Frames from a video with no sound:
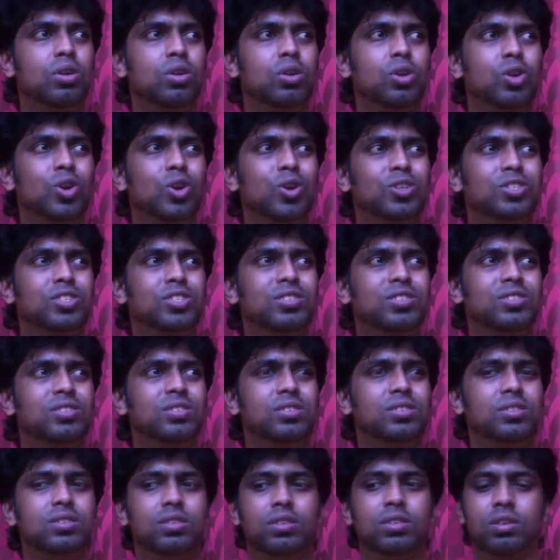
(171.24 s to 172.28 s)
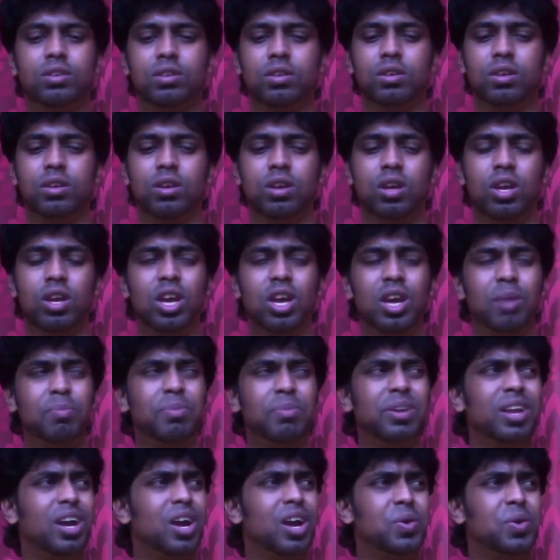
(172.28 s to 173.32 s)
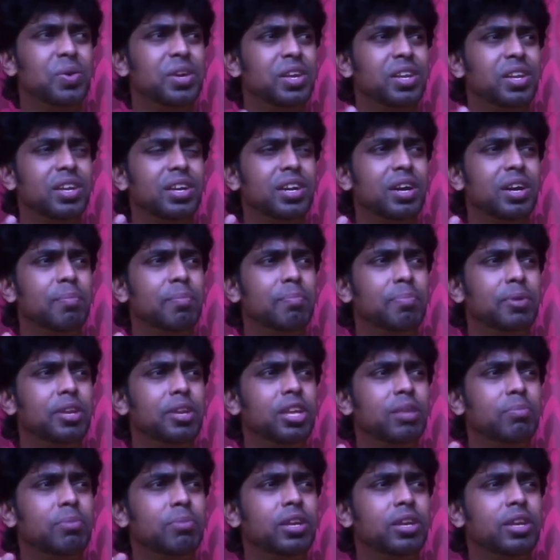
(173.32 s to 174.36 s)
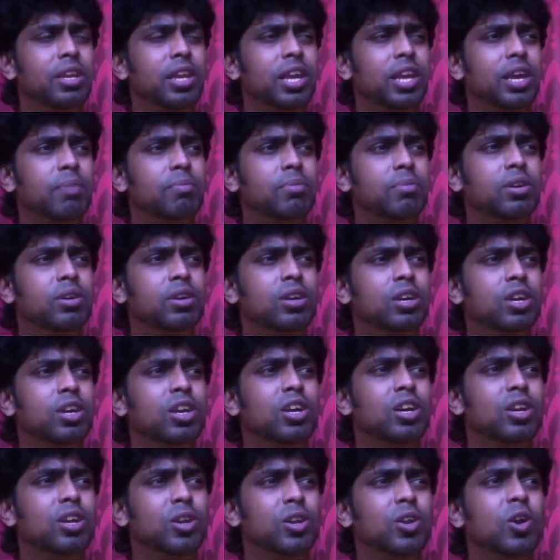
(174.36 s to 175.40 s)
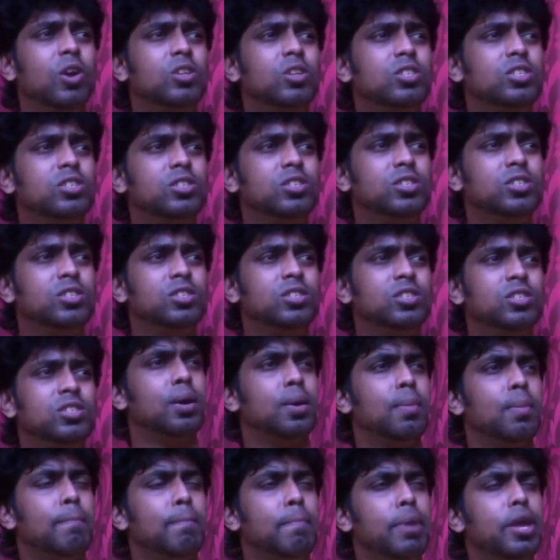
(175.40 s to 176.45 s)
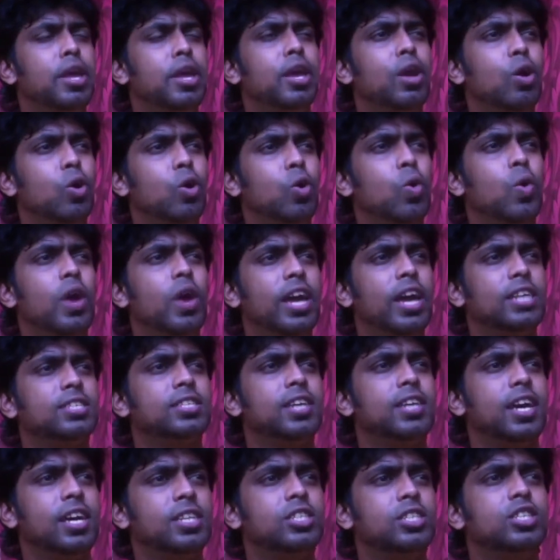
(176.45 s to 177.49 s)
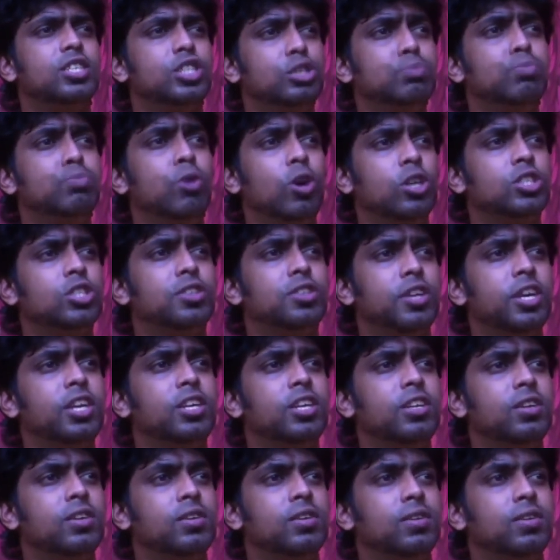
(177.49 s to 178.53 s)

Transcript: Nonsense. But how can a company be named nonsense? B O S H is Bosch, right?